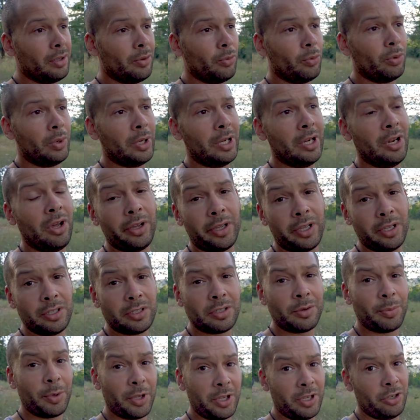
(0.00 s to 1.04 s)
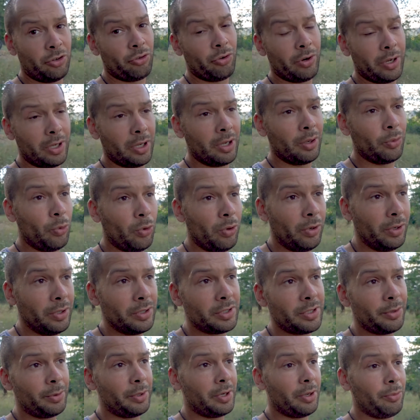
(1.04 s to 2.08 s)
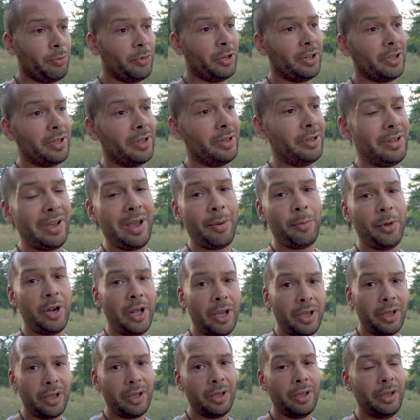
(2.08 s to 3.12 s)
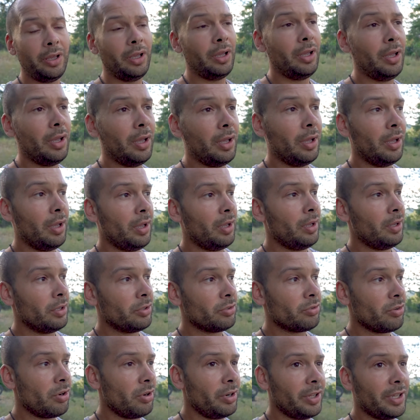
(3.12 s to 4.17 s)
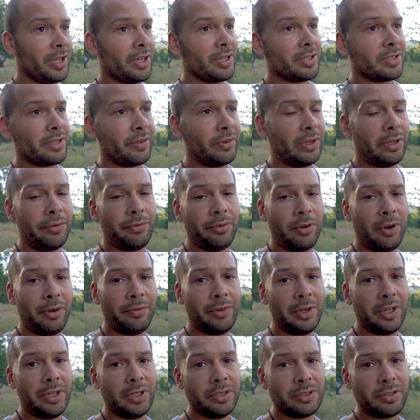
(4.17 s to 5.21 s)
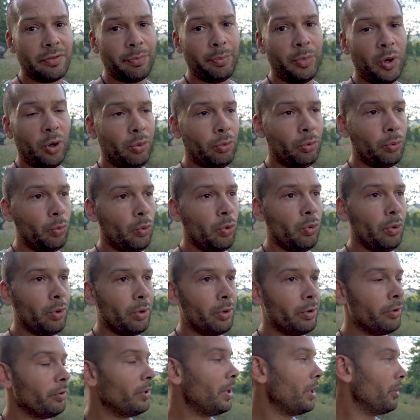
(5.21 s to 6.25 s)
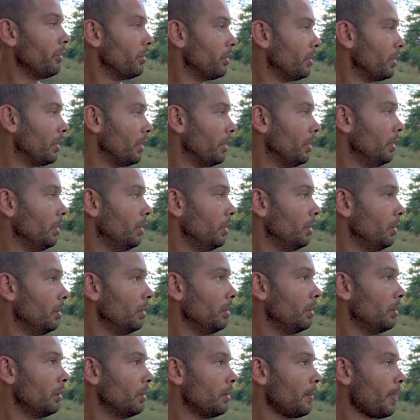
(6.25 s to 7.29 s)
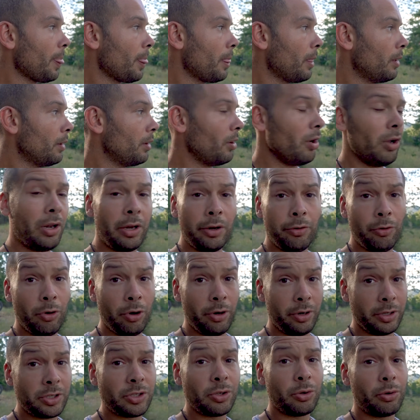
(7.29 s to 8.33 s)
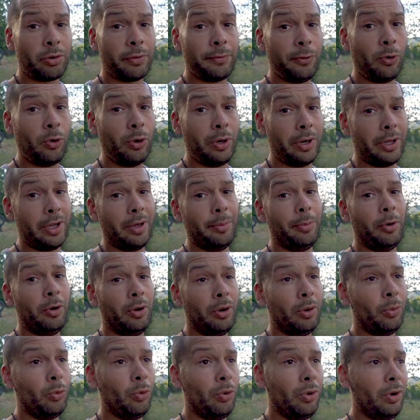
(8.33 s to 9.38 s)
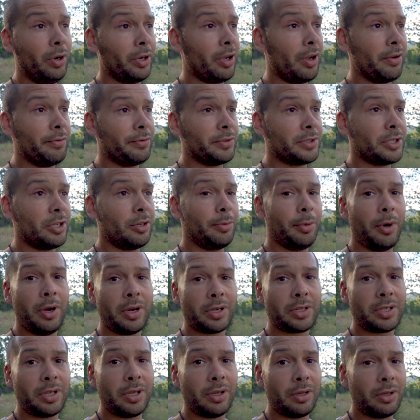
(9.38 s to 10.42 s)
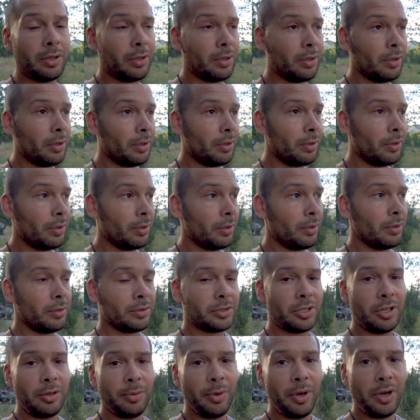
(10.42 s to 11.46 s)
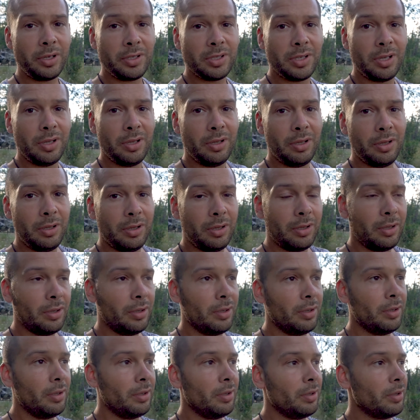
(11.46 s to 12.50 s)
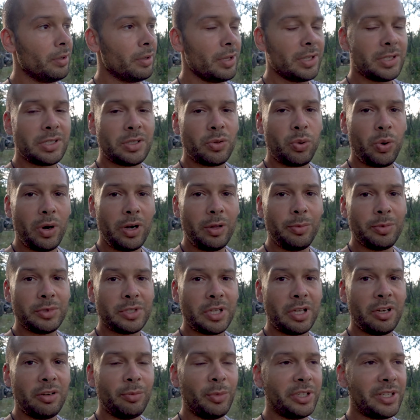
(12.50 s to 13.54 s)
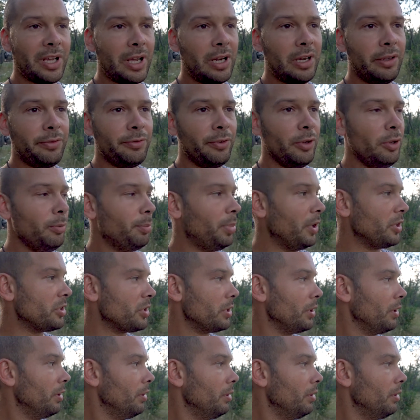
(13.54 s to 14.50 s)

We like it to be drinking water, so we don't want to contaminate it. Trying to get 75 litres of bottled water around here. Earlier on I saw a 4 litre bottle of water going for $2. $2? That's 20% of my daily food budget.